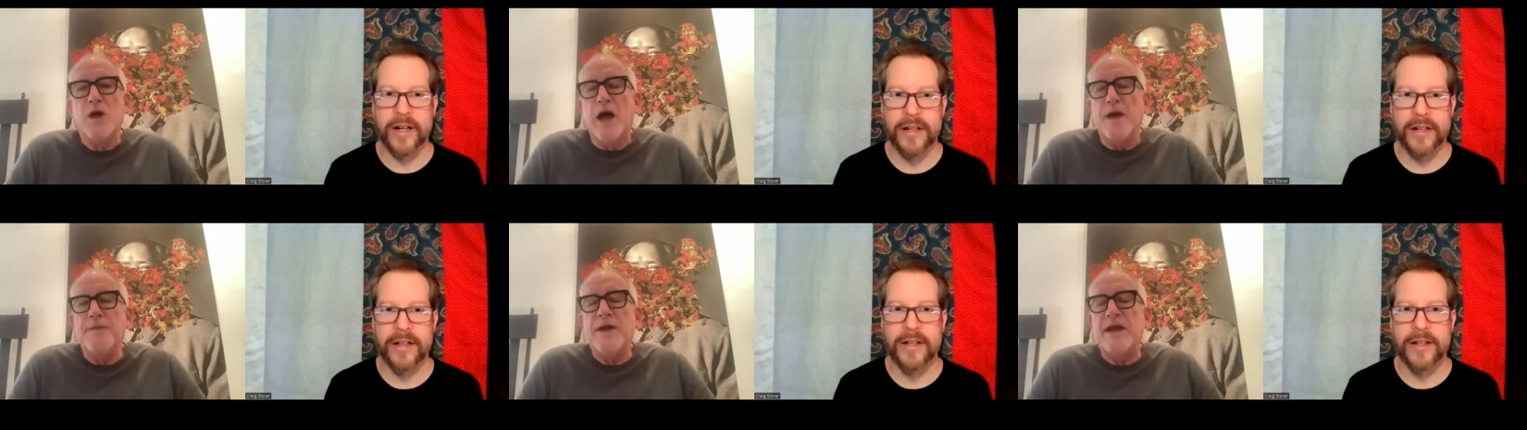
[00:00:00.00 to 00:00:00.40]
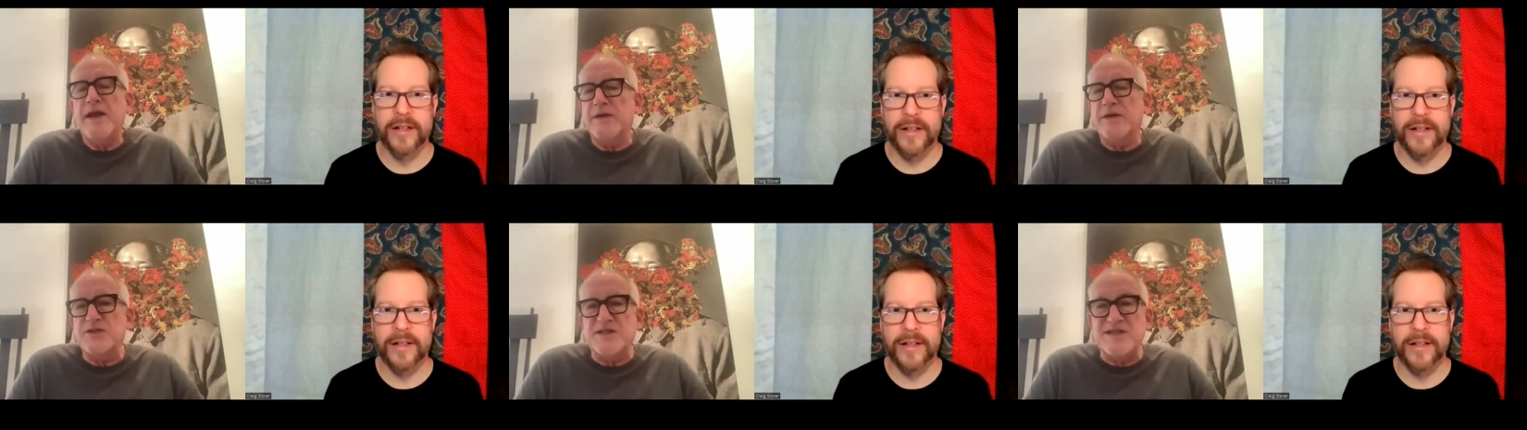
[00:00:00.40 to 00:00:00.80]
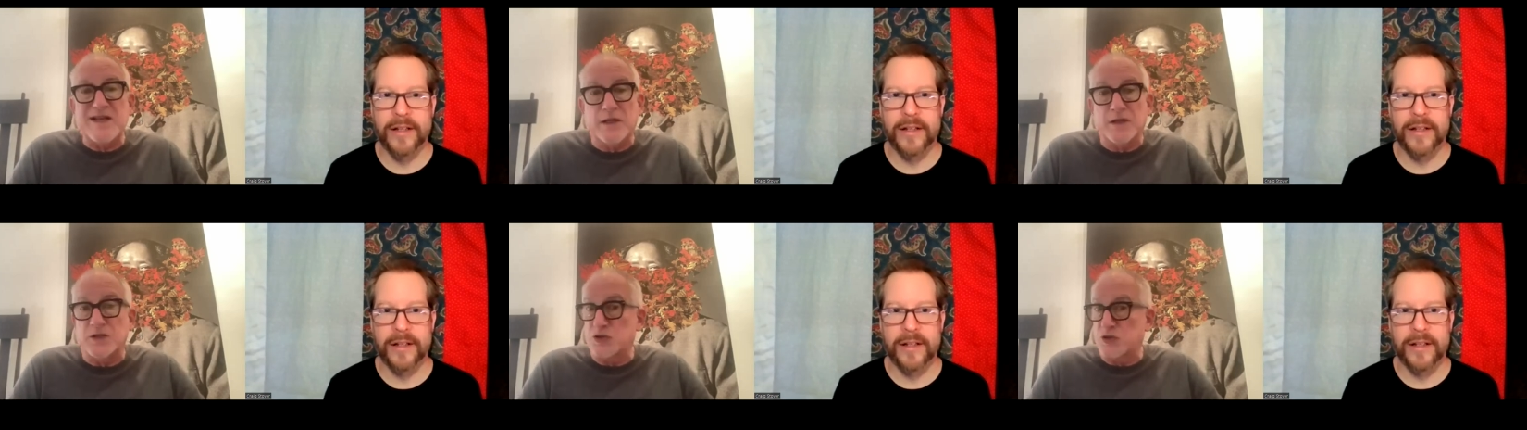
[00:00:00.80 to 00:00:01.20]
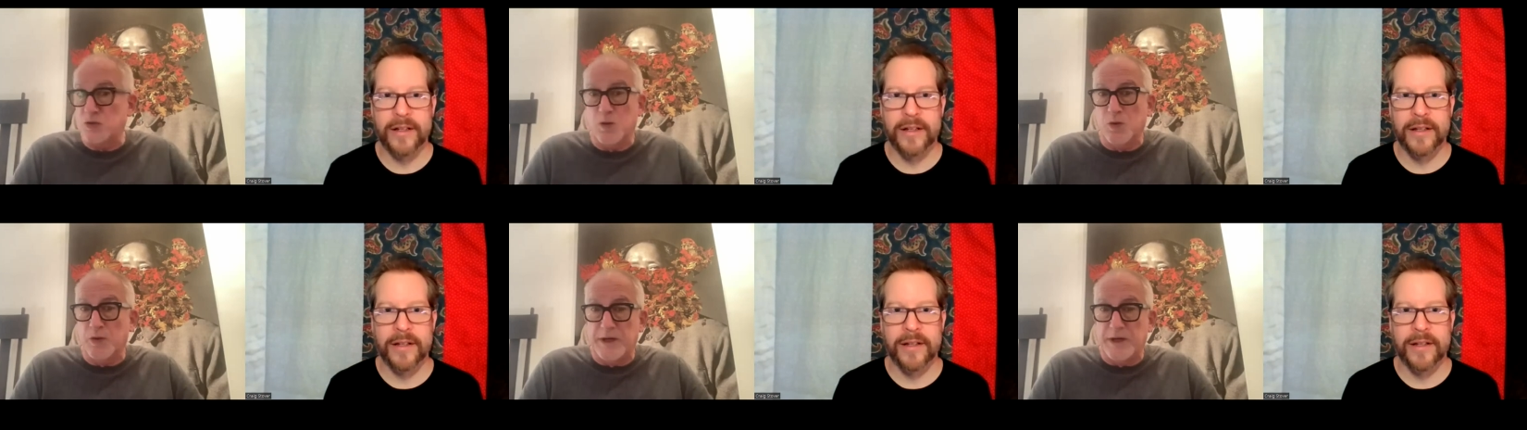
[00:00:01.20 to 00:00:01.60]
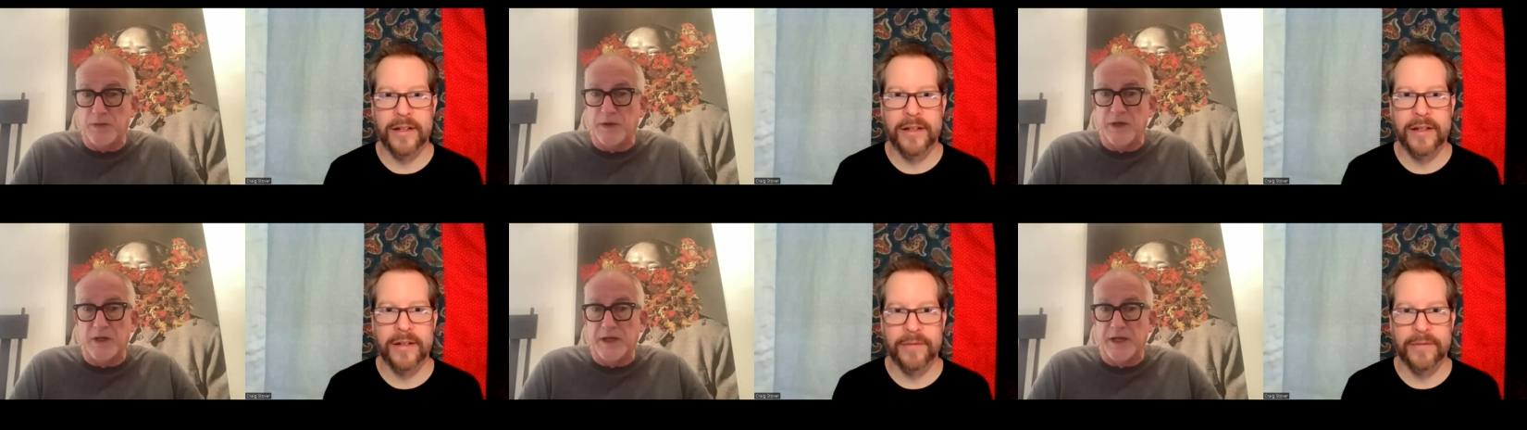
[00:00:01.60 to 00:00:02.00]
Speaker 1: I'm not out to tell a story,
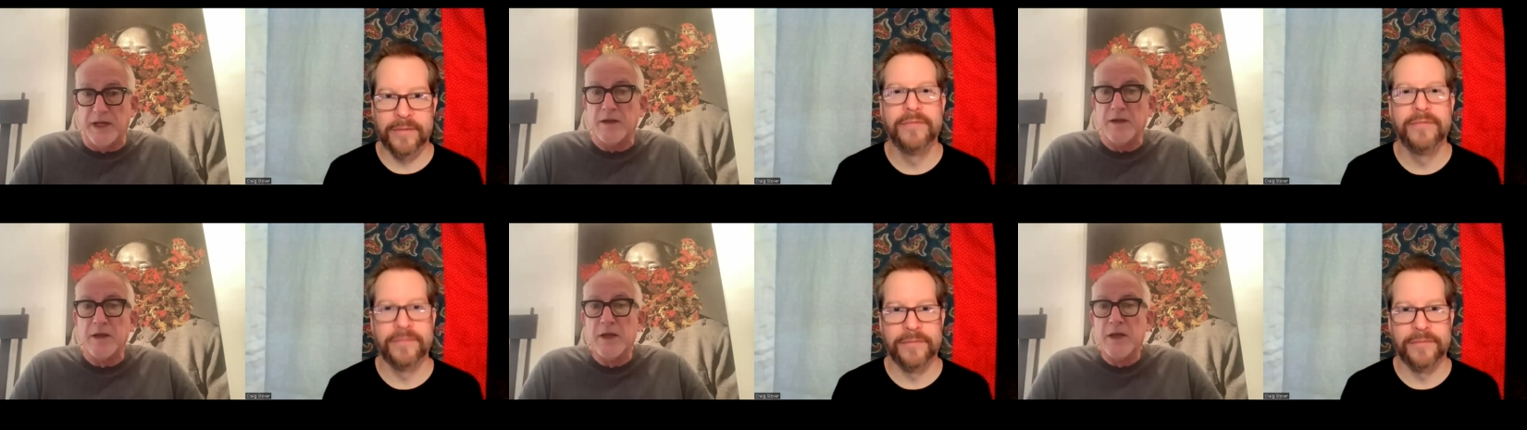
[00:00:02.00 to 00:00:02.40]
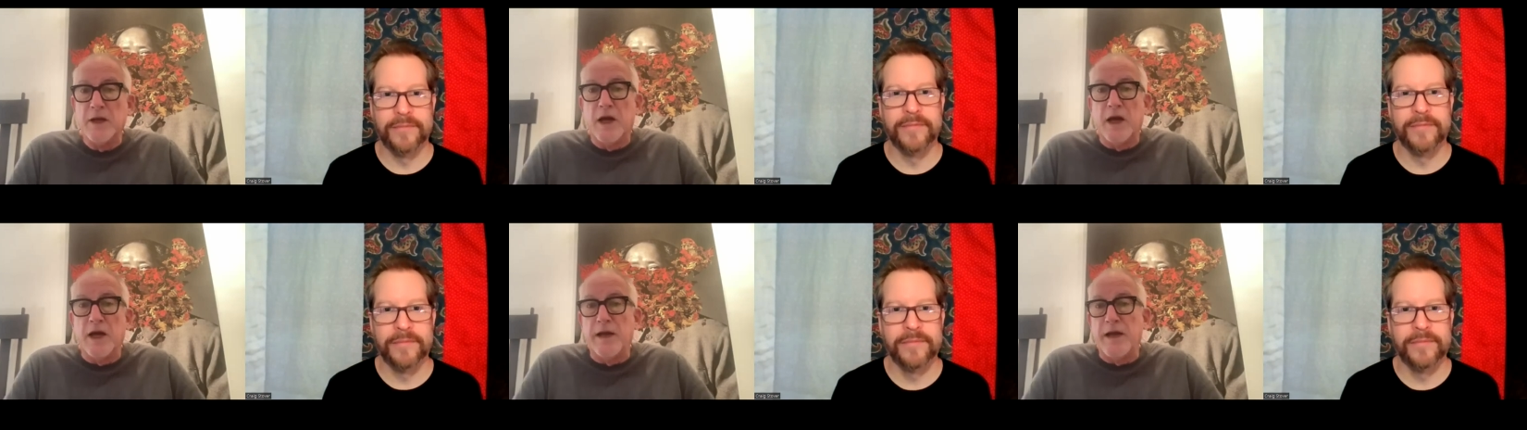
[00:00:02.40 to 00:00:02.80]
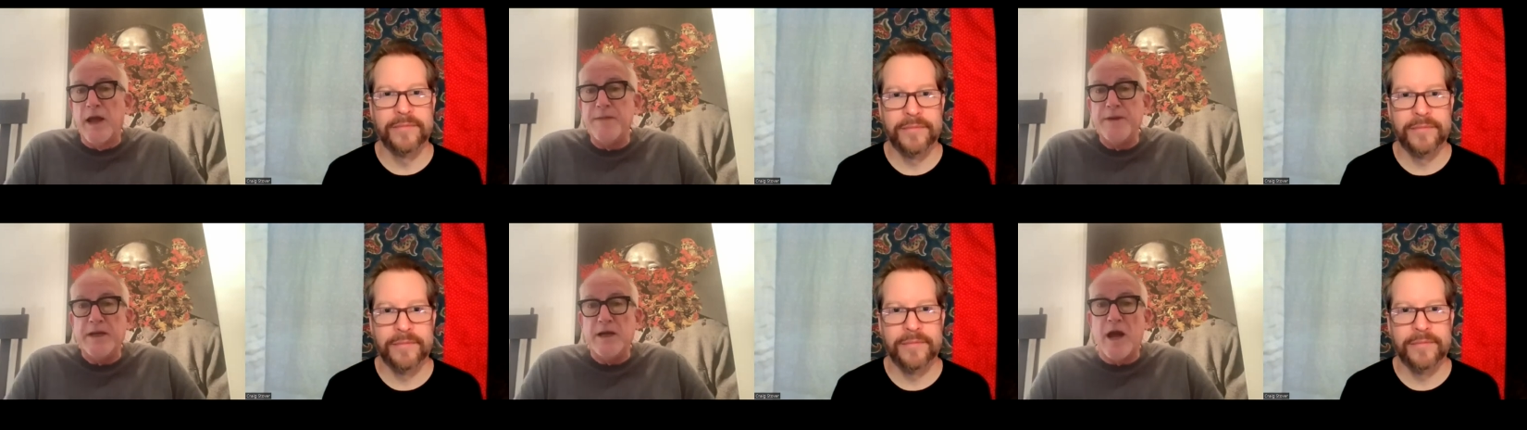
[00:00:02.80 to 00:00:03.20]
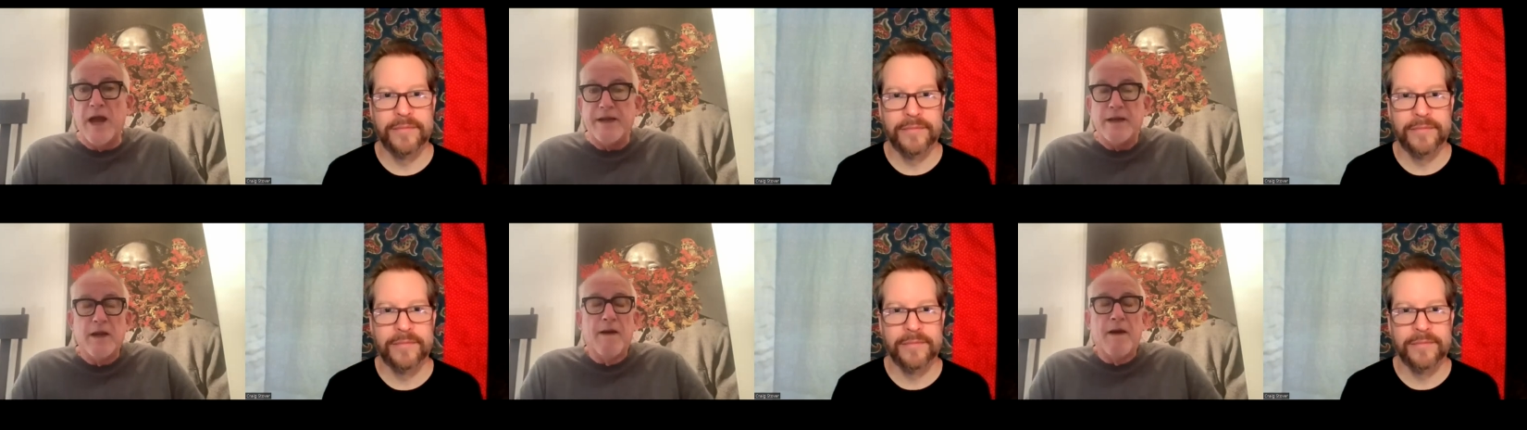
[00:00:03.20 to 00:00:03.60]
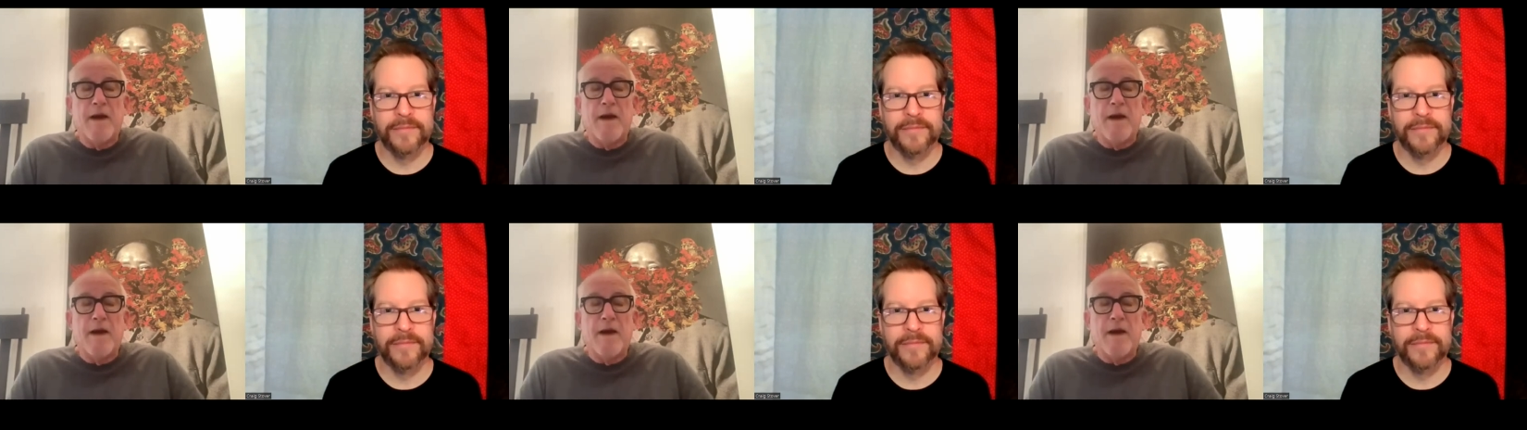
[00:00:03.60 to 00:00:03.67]
really. I, mm-hmm. I, mean, I.